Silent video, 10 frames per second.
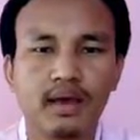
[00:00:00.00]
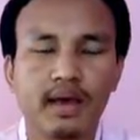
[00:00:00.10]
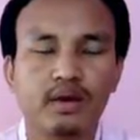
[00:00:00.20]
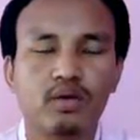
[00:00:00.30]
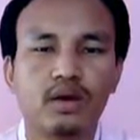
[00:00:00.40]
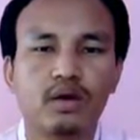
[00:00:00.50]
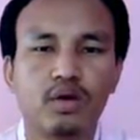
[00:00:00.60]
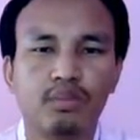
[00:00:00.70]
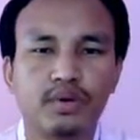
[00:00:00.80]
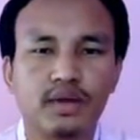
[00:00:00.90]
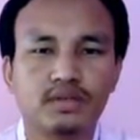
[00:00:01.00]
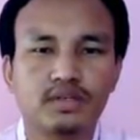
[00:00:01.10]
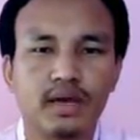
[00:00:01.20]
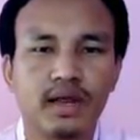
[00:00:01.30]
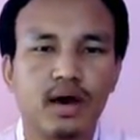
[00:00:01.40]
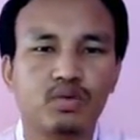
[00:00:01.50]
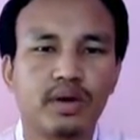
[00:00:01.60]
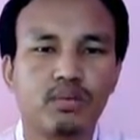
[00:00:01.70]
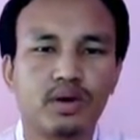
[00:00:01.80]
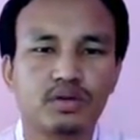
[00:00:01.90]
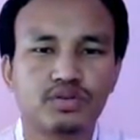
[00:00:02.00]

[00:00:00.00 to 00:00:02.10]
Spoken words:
and all the components and how they work